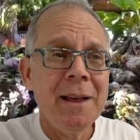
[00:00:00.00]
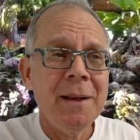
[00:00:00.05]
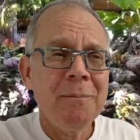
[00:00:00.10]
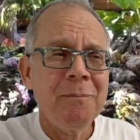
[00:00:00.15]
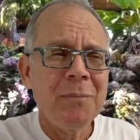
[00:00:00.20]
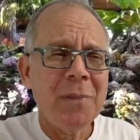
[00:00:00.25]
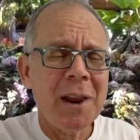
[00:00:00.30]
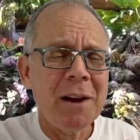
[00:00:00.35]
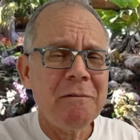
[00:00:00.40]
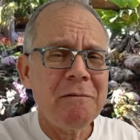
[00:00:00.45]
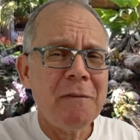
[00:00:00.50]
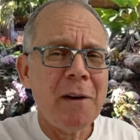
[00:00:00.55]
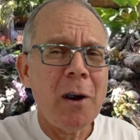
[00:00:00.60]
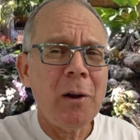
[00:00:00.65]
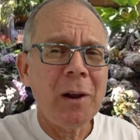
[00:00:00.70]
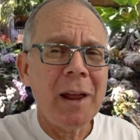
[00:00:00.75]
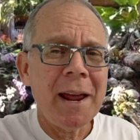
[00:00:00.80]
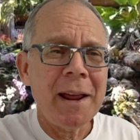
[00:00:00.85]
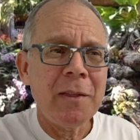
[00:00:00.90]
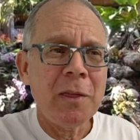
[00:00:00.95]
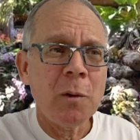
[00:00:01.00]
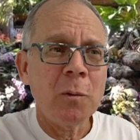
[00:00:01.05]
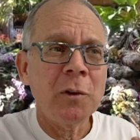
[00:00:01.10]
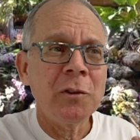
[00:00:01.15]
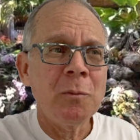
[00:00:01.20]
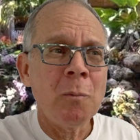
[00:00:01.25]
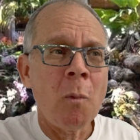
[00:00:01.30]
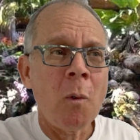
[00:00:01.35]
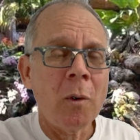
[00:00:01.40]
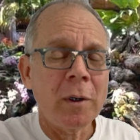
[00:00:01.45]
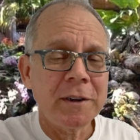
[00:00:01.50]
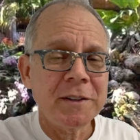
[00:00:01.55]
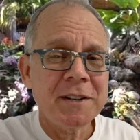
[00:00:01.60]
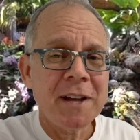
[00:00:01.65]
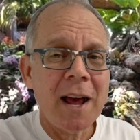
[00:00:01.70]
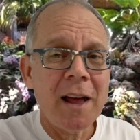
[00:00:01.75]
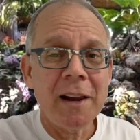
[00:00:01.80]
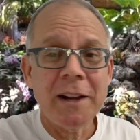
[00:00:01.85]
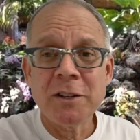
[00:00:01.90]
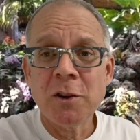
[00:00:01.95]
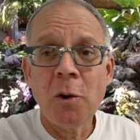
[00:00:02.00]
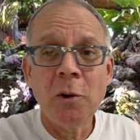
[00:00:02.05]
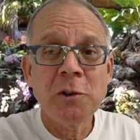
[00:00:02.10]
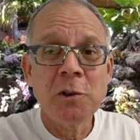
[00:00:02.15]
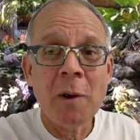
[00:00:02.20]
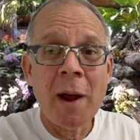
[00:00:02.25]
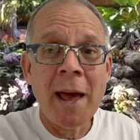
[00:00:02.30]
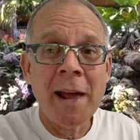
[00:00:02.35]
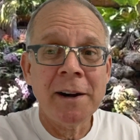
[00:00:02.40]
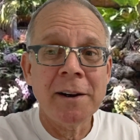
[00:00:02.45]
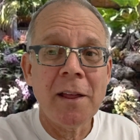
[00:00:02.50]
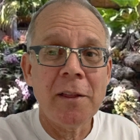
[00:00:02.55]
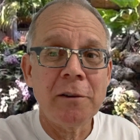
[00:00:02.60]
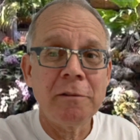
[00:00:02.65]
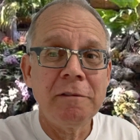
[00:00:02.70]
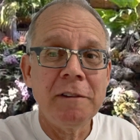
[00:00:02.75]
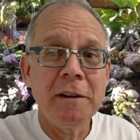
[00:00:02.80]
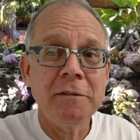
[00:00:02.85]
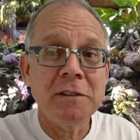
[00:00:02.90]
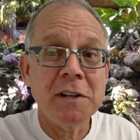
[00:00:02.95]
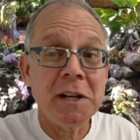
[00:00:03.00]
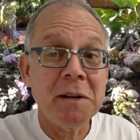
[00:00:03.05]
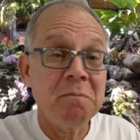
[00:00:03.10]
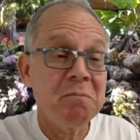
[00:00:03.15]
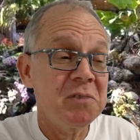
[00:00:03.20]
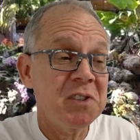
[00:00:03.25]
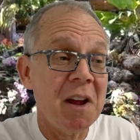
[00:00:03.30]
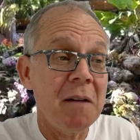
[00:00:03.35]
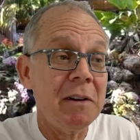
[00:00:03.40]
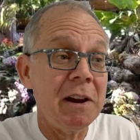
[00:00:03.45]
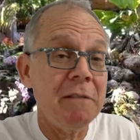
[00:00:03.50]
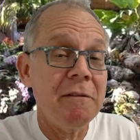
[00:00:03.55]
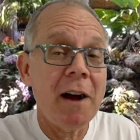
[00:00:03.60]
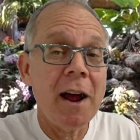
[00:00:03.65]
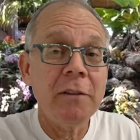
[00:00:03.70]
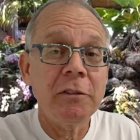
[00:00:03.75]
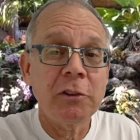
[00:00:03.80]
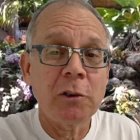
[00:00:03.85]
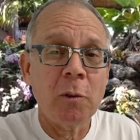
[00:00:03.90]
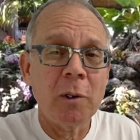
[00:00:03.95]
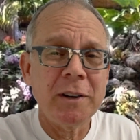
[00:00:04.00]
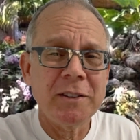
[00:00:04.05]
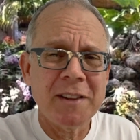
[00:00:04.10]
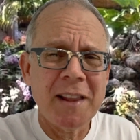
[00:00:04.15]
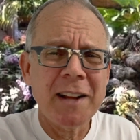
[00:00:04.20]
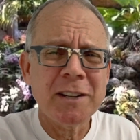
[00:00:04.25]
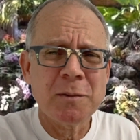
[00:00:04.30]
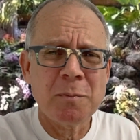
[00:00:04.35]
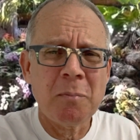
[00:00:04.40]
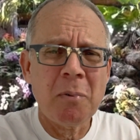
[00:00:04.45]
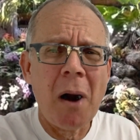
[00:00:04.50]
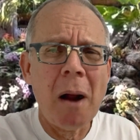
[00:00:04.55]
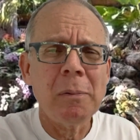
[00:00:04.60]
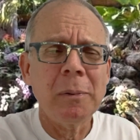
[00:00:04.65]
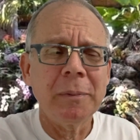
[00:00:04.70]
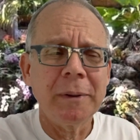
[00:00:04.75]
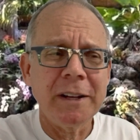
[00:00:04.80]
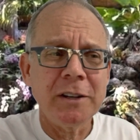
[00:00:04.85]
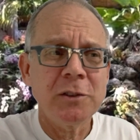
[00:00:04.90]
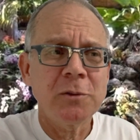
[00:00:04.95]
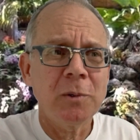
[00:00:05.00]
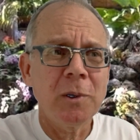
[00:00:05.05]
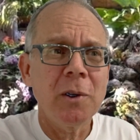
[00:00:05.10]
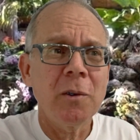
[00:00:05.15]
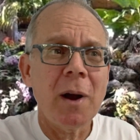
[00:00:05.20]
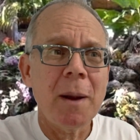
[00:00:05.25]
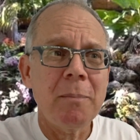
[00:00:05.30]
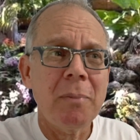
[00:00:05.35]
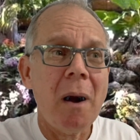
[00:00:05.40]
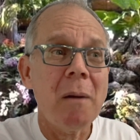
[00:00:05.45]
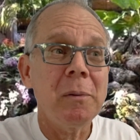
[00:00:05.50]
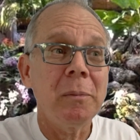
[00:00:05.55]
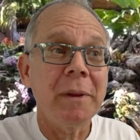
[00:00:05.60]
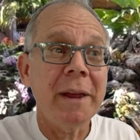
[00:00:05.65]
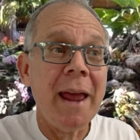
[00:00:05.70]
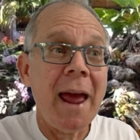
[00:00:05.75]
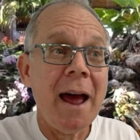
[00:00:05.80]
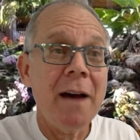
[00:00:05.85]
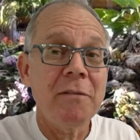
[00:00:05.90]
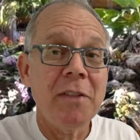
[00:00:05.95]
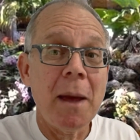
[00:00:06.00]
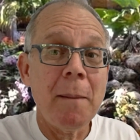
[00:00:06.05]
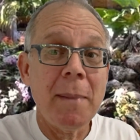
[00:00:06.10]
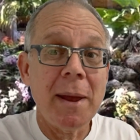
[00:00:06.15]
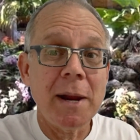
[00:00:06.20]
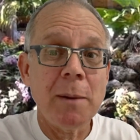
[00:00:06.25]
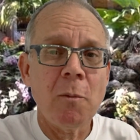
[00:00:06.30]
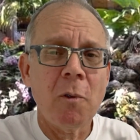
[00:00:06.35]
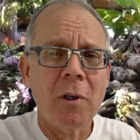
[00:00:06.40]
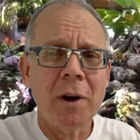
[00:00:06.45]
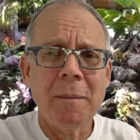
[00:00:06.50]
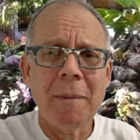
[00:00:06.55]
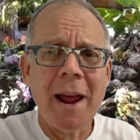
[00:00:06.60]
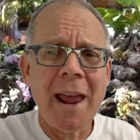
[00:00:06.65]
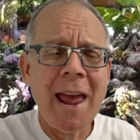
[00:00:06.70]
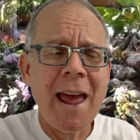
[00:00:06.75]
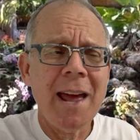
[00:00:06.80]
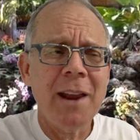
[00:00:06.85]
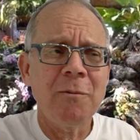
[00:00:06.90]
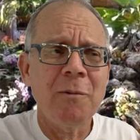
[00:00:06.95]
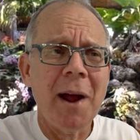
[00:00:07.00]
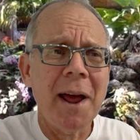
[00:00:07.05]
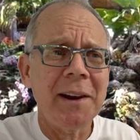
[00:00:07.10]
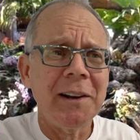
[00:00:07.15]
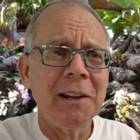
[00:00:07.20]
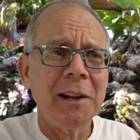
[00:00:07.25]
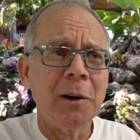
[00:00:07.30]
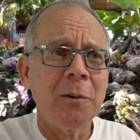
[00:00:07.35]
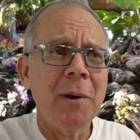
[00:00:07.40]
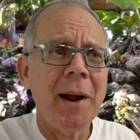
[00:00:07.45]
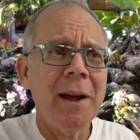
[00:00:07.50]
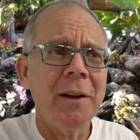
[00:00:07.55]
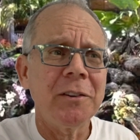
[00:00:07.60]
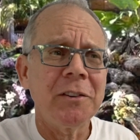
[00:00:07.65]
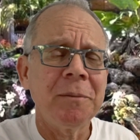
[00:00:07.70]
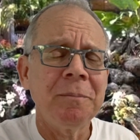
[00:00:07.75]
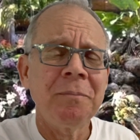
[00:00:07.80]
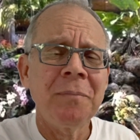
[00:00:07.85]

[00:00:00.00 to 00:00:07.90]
that it felt like there was more to tell. I told you I had another 50, 75 stories, and that's probably true. I probably have that many more in my head rattling around.